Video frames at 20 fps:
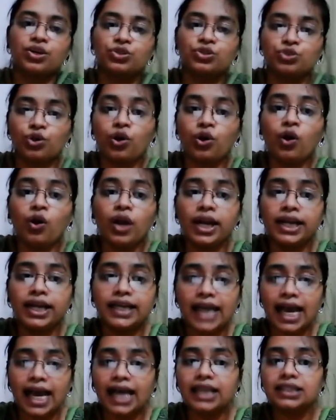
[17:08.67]
So
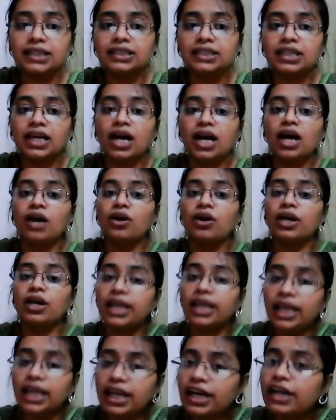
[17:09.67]
it has
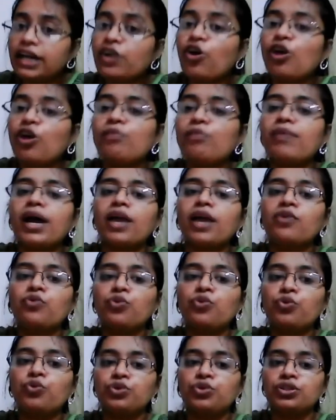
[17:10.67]
healed all my
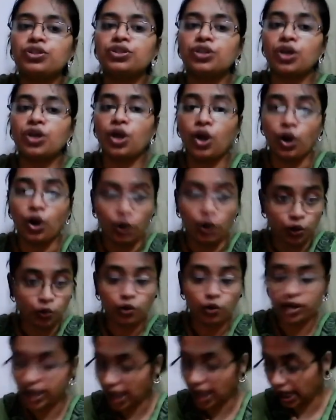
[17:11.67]
wounds.
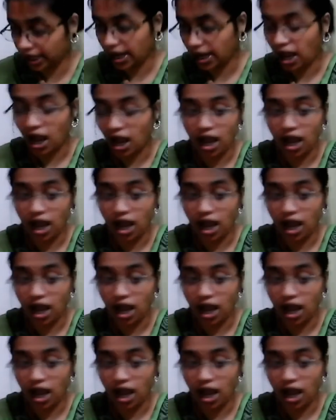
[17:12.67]
Look at